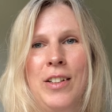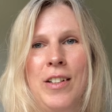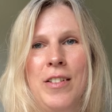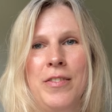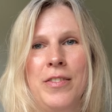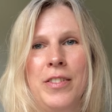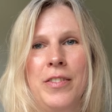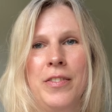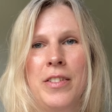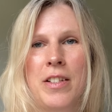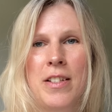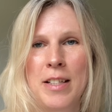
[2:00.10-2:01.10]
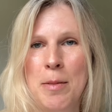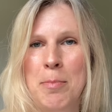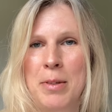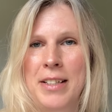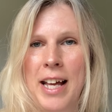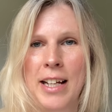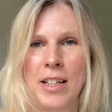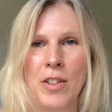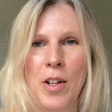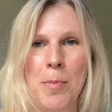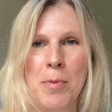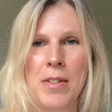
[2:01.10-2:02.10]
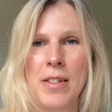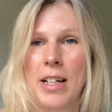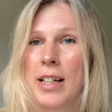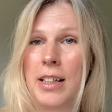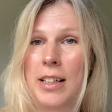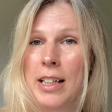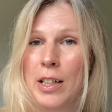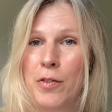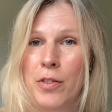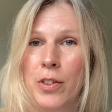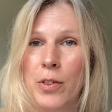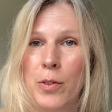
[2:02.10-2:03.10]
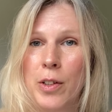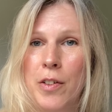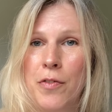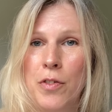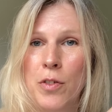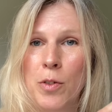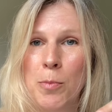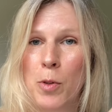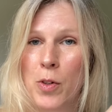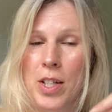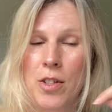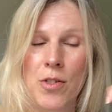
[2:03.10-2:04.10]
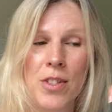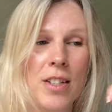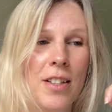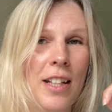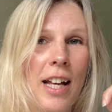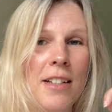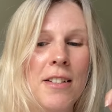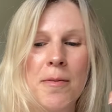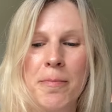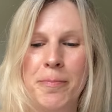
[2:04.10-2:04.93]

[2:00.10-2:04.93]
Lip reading: of simple tank tops that I can link for you if you're more interested in that.